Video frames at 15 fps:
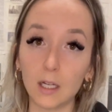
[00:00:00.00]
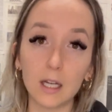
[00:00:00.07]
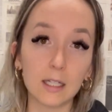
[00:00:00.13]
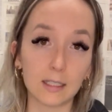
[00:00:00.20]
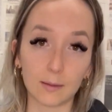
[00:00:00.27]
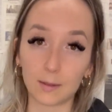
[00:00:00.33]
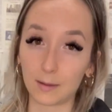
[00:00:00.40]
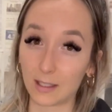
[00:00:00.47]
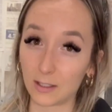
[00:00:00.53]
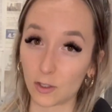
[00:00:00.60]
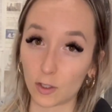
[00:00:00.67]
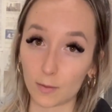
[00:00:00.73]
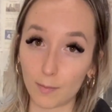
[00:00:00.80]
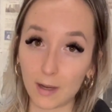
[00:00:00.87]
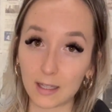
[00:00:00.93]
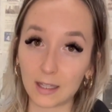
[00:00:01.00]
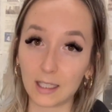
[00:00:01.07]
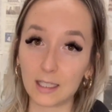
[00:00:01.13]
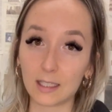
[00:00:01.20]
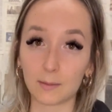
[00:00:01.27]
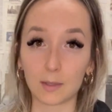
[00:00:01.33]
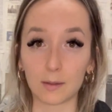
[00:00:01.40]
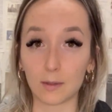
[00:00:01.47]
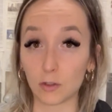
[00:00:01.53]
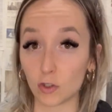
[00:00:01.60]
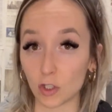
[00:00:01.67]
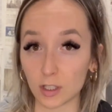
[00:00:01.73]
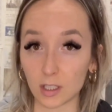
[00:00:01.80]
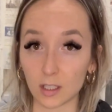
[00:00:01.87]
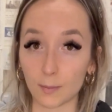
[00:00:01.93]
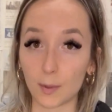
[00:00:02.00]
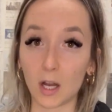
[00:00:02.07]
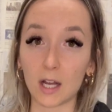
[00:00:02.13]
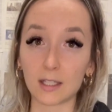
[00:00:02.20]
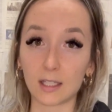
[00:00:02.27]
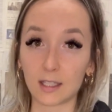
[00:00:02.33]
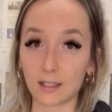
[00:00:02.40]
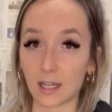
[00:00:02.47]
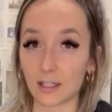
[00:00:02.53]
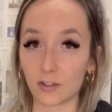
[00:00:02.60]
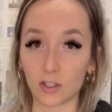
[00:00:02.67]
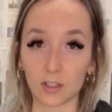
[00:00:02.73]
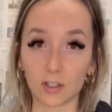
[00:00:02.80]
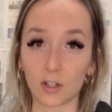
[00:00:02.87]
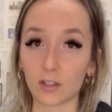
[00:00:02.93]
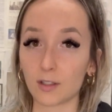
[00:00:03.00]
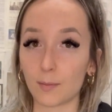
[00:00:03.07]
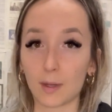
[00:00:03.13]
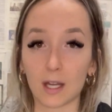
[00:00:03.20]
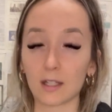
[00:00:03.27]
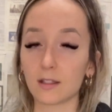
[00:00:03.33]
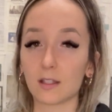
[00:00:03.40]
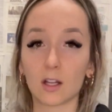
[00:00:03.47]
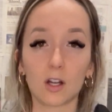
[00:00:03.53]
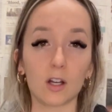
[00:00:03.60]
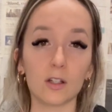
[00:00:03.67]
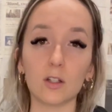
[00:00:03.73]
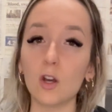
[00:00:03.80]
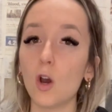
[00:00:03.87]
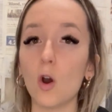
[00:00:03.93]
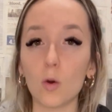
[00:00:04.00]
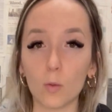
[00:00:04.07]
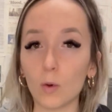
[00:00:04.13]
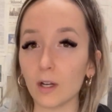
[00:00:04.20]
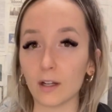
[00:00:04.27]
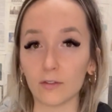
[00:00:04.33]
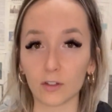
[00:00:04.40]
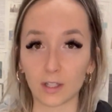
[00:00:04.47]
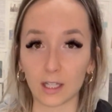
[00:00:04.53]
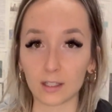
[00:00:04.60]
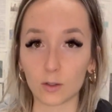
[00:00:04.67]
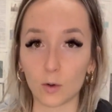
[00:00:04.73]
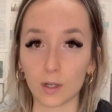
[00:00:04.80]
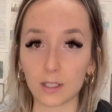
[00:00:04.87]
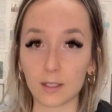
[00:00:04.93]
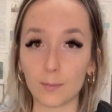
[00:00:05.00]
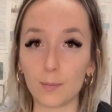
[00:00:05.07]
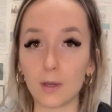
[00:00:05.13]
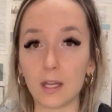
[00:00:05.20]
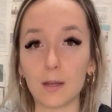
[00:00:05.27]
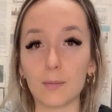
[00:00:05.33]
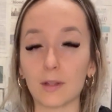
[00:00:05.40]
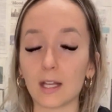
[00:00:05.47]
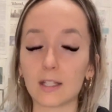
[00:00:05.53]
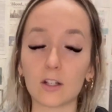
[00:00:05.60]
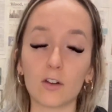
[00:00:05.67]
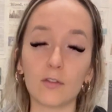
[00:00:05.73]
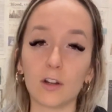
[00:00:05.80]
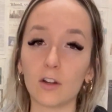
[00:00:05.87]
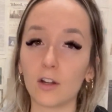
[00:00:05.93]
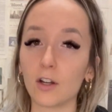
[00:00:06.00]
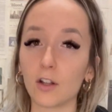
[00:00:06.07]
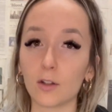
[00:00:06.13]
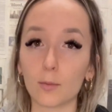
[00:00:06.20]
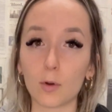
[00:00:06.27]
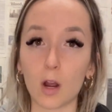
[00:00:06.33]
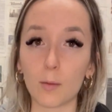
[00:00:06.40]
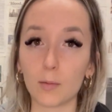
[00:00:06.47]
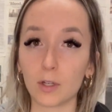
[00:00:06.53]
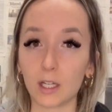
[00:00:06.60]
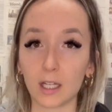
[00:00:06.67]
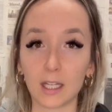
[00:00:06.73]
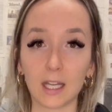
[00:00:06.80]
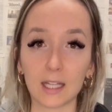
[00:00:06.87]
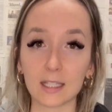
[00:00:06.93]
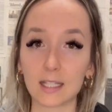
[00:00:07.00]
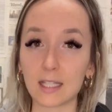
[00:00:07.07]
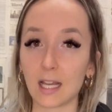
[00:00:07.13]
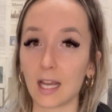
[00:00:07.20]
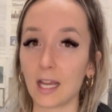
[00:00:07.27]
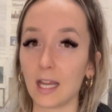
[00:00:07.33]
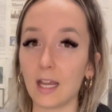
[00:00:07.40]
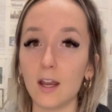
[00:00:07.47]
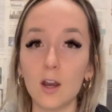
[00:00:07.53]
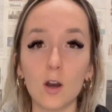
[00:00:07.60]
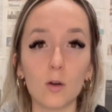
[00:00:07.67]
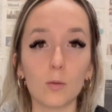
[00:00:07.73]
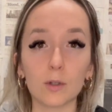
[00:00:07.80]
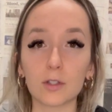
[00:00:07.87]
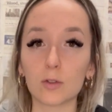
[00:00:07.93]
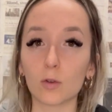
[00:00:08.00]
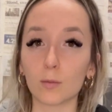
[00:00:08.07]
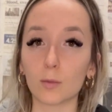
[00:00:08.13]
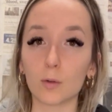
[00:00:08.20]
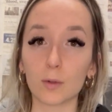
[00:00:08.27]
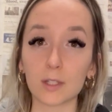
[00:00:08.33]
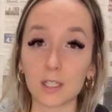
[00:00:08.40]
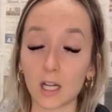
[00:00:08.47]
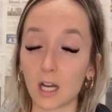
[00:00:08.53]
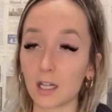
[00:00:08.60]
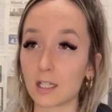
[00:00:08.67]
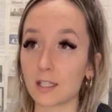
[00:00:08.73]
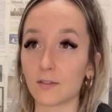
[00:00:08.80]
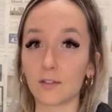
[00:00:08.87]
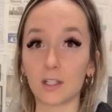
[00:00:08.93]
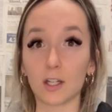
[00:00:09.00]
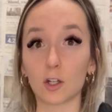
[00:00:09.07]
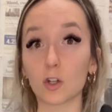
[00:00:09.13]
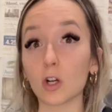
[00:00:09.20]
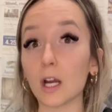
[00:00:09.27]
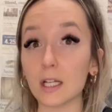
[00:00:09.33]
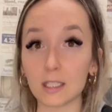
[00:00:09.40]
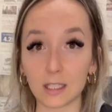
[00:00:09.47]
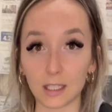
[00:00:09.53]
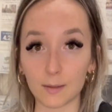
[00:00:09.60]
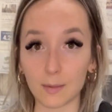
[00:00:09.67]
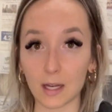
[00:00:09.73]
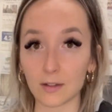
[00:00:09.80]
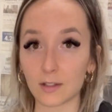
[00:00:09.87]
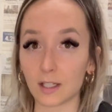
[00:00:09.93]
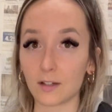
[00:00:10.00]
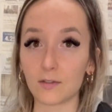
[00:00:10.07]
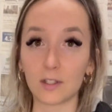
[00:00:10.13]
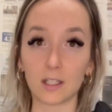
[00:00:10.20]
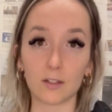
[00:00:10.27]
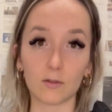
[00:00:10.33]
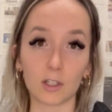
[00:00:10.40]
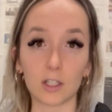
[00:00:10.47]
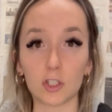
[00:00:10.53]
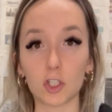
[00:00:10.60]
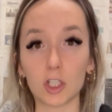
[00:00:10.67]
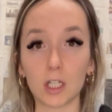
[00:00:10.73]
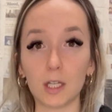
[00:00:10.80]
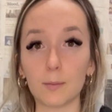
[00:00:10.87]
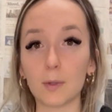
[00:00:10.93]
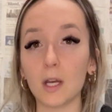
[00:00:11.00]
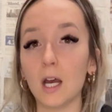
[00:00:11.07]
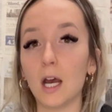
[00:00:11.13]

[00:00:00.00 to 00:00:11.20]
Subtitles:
sometimes they charge monthly, sometimes it's just a deposit. That just all depends on whatever that's going to be, but that's all varying on the property. I can't say what's normal, what's not, because I've seen it crazy amounts and I've seen it really cheap.